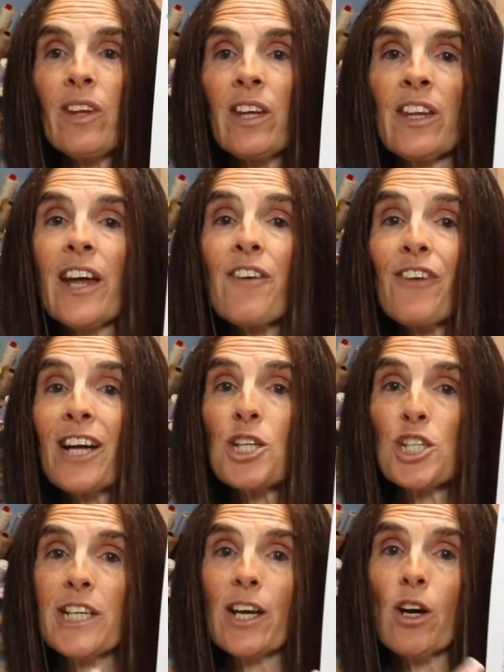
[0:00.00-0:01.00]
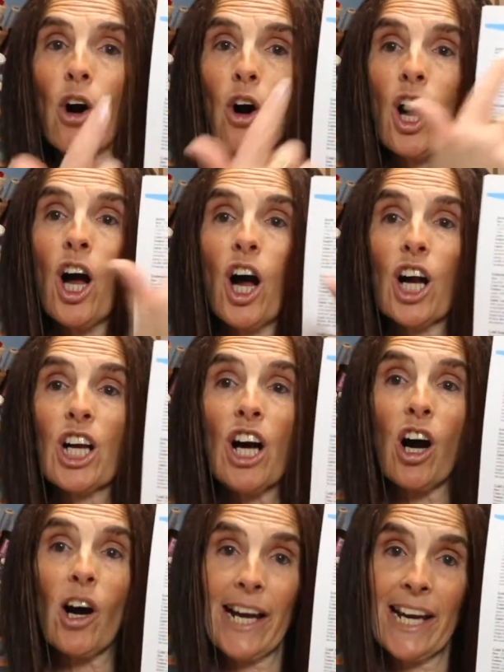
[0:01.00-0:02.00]
they've actually got a
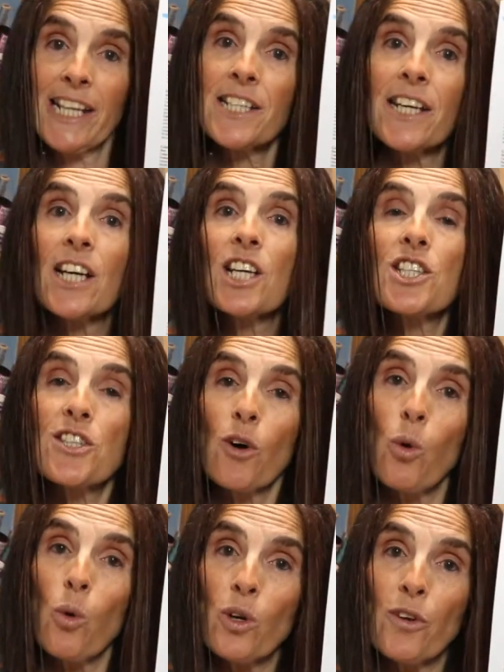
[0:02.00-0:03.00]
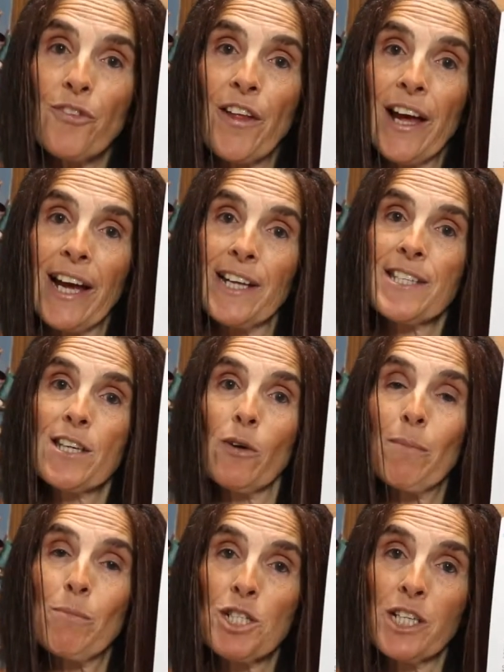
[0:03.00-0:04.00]
guide to all of their
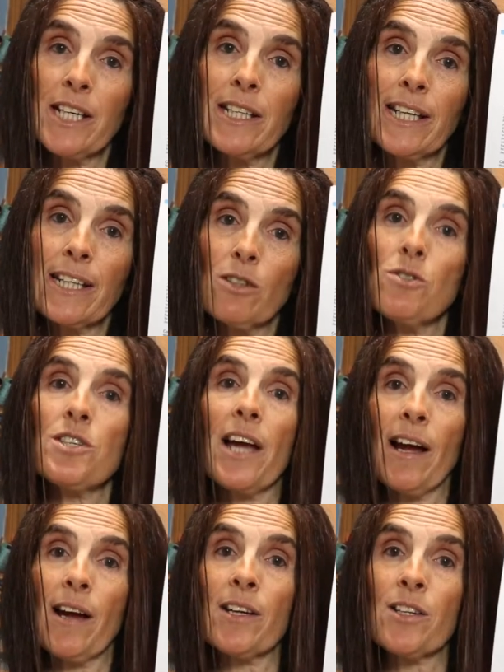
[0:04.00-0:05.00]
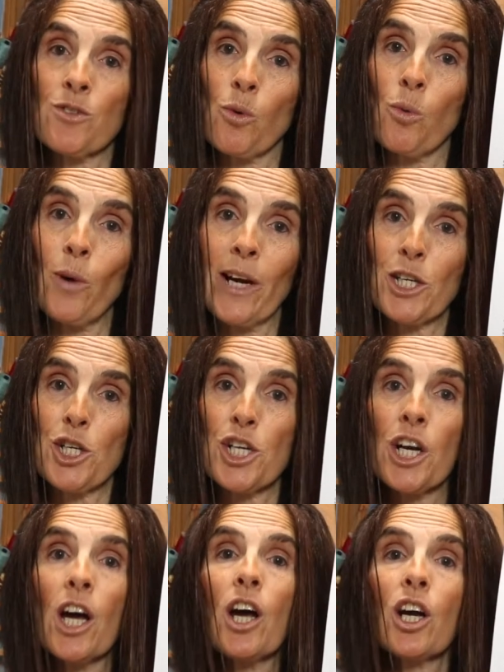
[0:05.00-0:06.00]
sewing machine needles and which
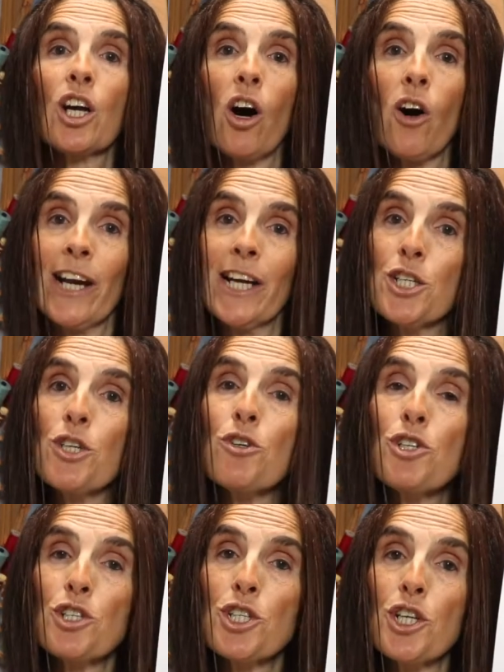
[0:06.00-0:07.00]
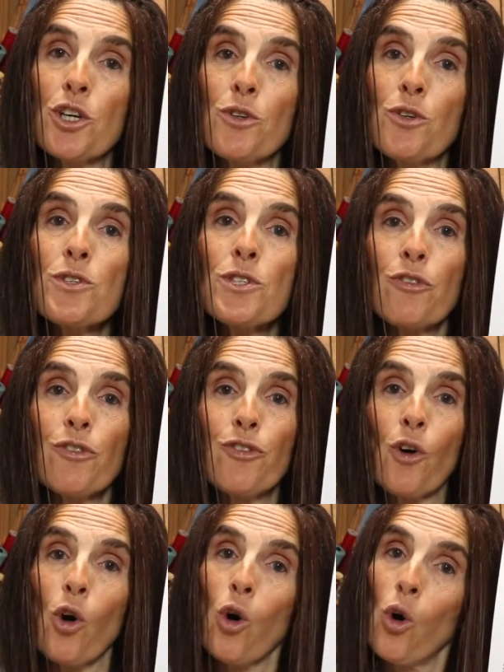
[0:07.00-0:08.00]
guide you should use
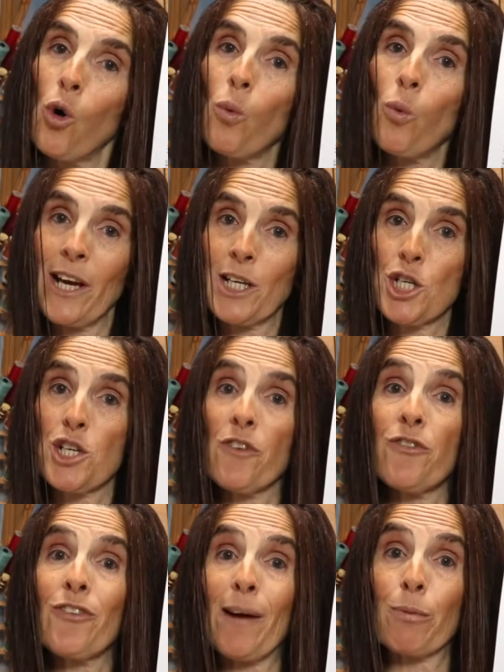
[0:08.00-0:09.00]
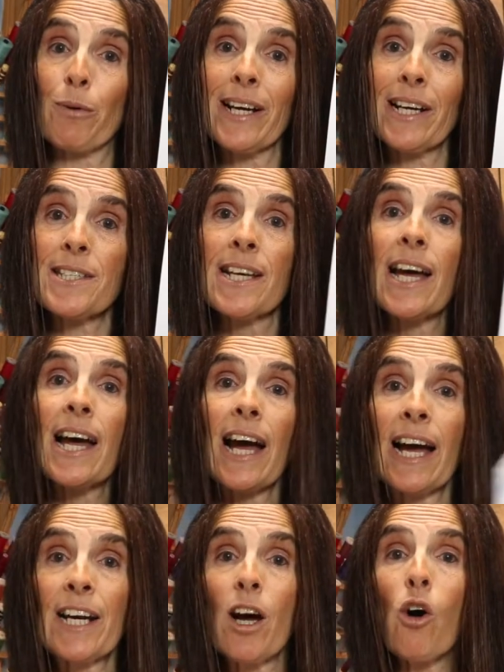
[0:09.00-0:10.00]
for which fabrics,
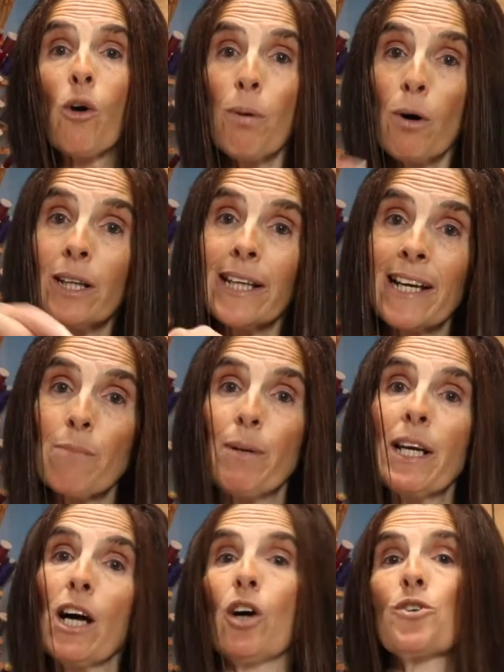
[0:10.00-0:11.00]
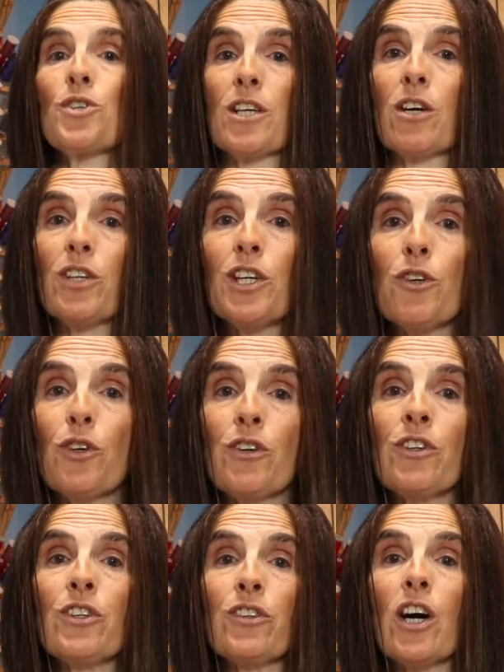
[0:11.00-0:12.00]
and I'll put a link below so that you
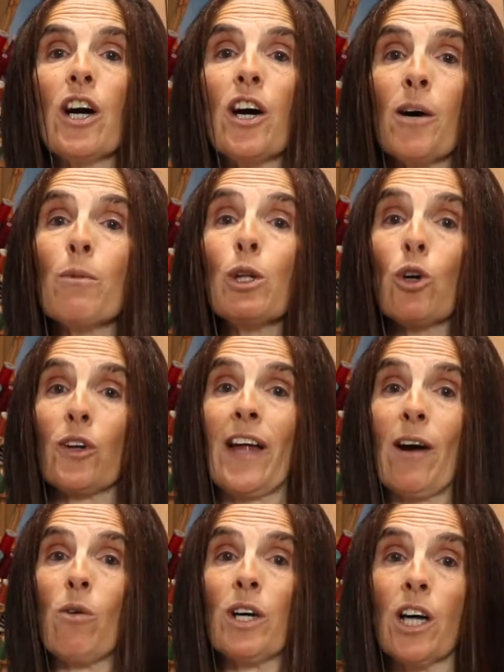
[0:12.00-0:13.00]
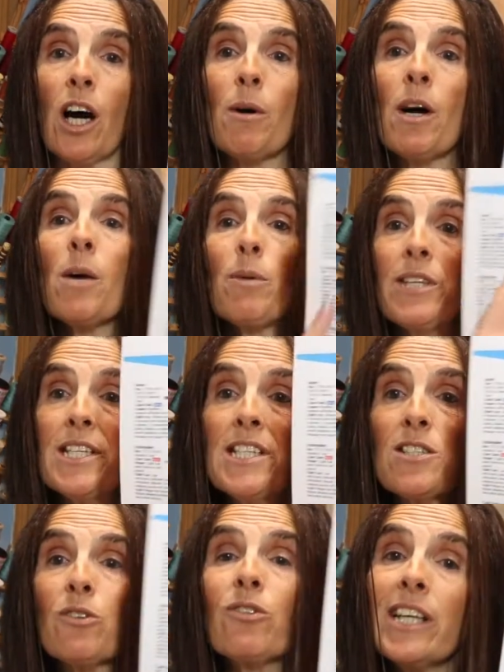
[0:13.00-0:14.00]
can look that one up. But this
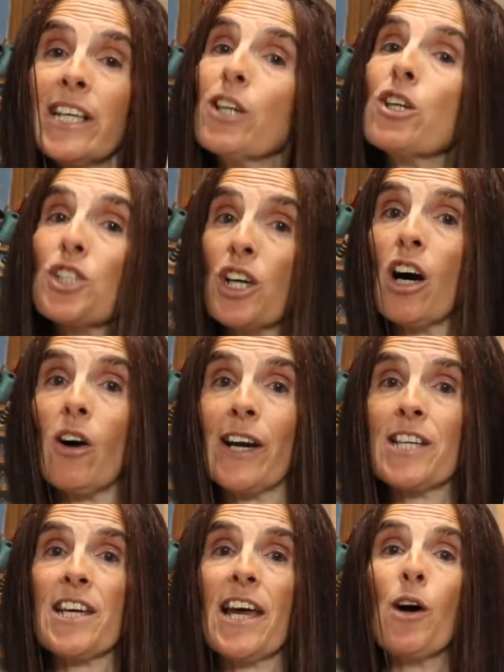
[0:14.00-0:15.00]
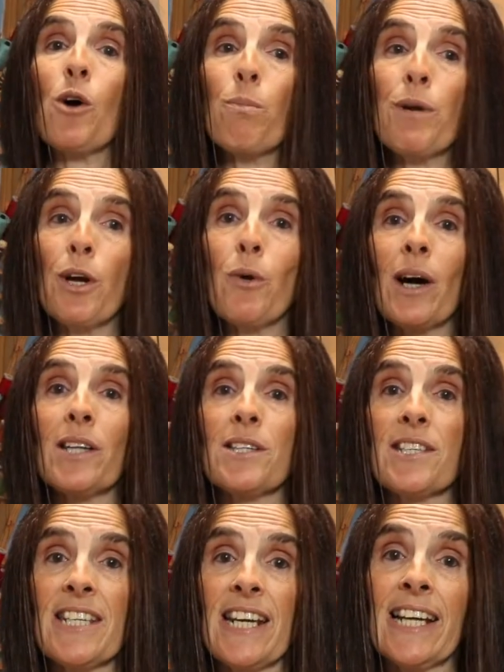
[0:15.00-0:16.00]
is a really good guide to help you
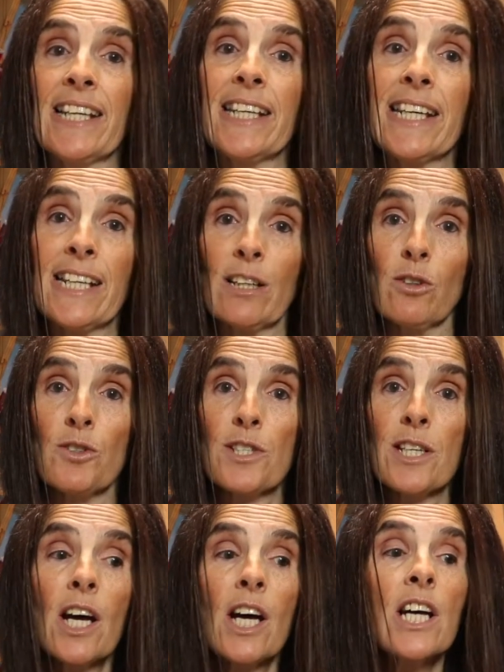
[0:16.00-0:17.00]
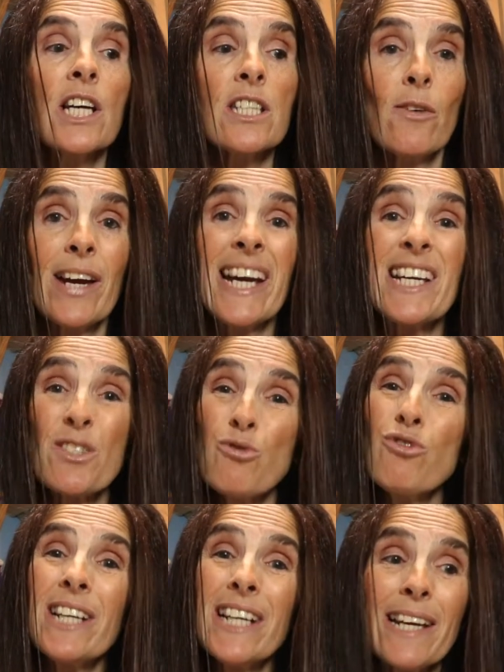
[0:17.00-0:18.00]
understand needles. So it is
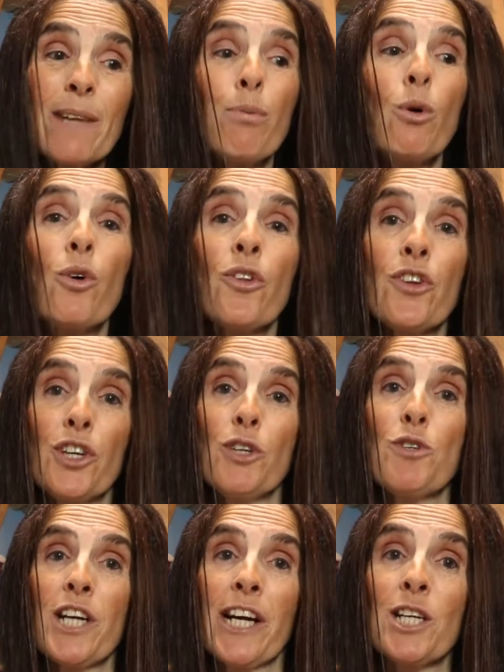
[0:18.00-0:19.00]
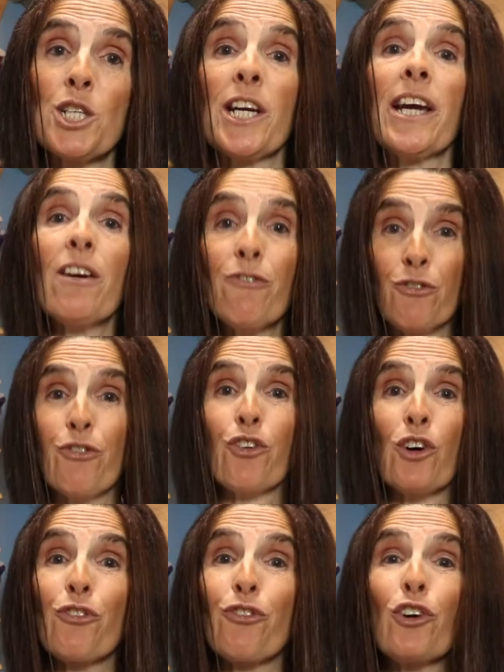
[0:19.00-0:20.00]
really important that you change it. If
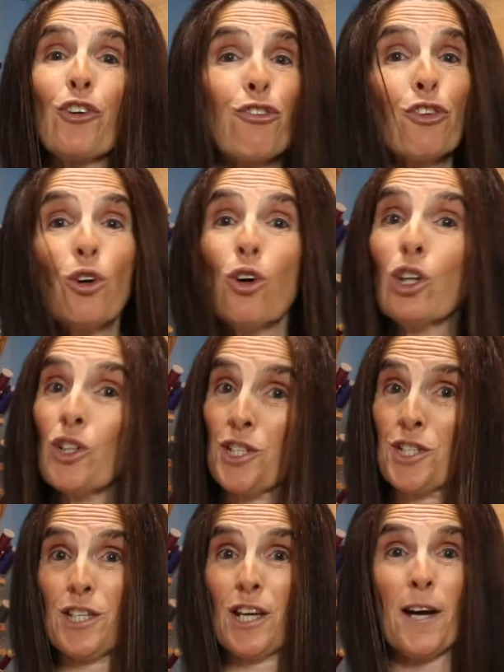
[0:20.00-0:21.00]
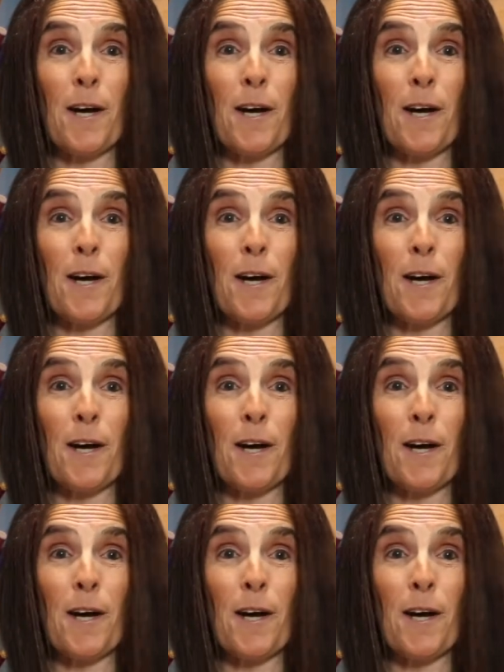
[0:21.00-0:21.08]
for a flawless